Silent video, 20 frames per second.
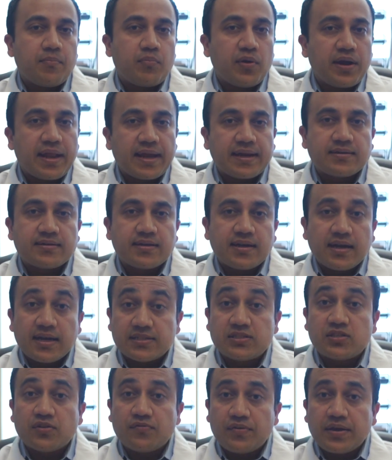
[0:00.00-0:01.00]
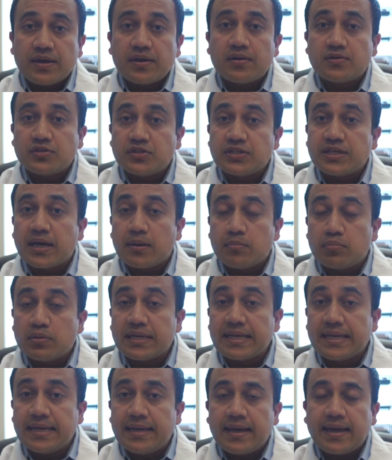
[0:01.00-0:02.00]
predict a severe GI
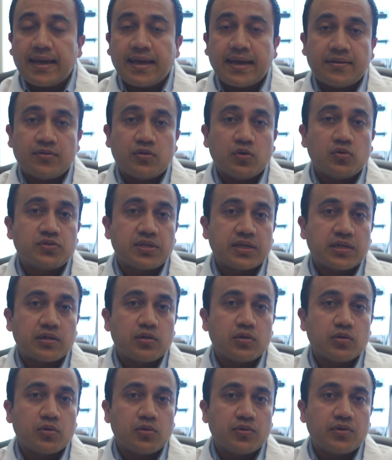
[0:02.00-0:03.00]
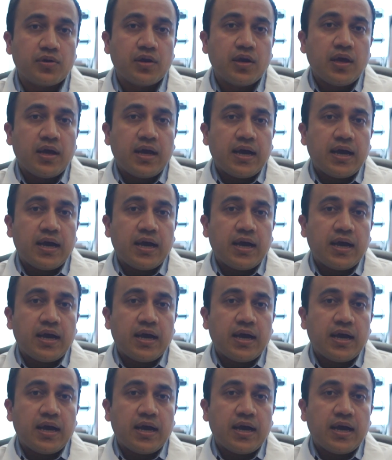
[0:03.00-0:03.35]
bleed, and those include